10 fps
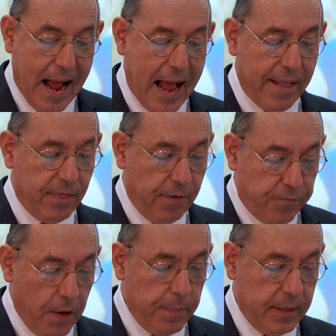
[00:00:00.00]
and the
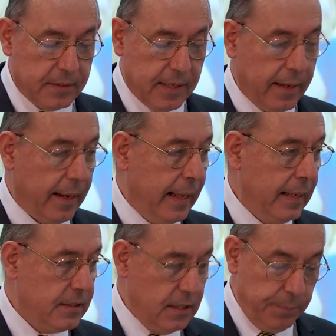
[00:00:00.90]
feminist and
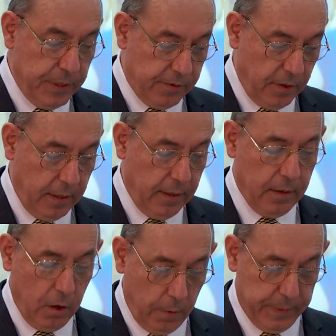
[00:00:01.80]

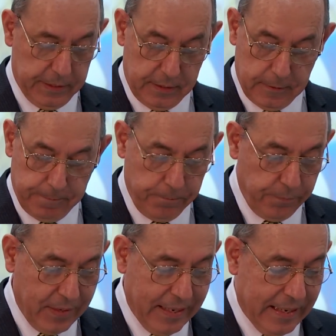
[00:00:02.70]
LGBT lobbyists.
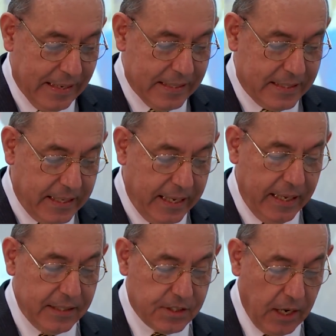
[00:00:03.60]

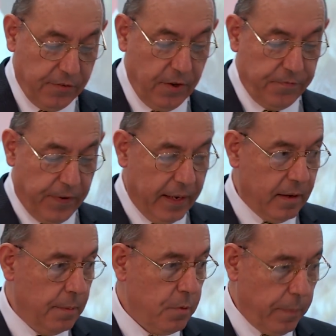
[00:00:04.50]
Seeing such a
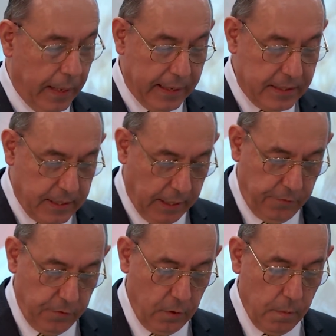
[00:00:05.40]
fiery
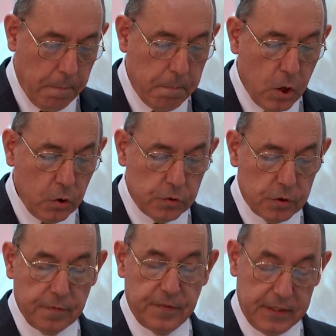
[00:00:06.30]
mobilization,
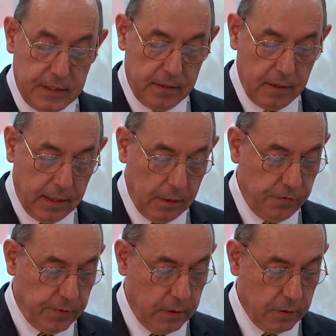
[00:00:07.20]
most of the city
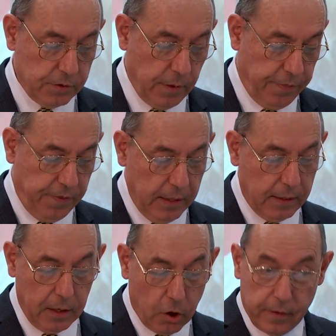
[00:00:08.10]
councillors,
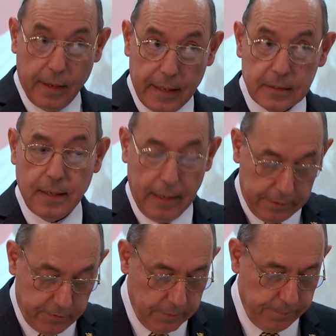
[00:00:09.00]
thinking on the next
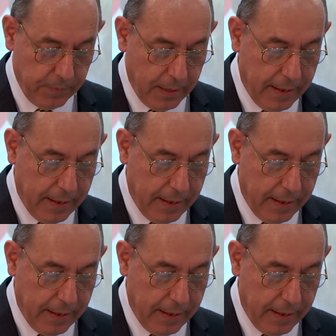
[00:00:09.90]
election,